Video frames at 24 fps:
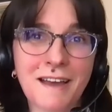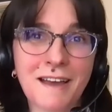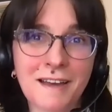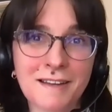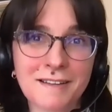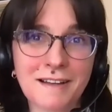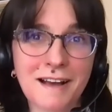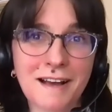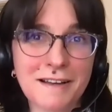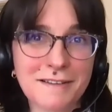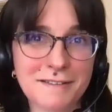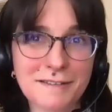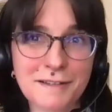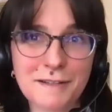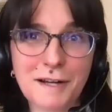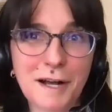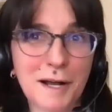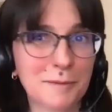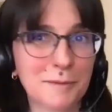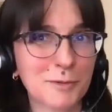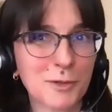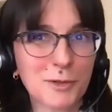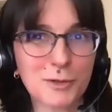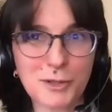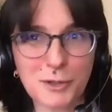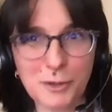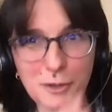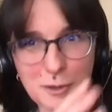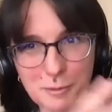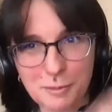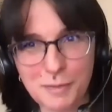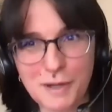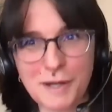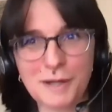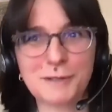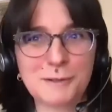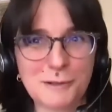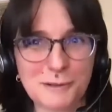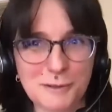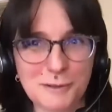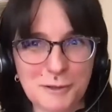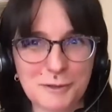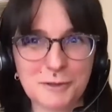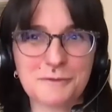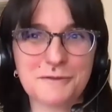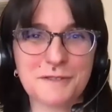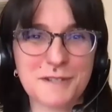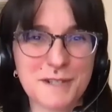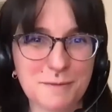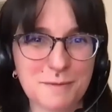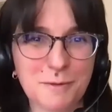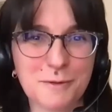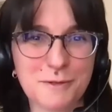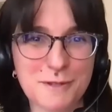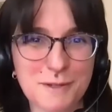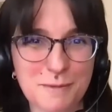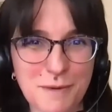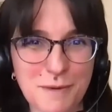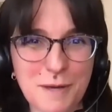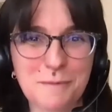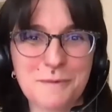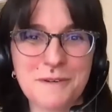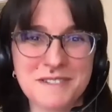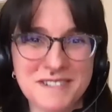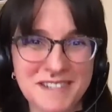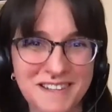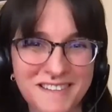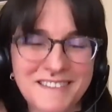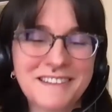And I think I'm not going back to a lot of response papers.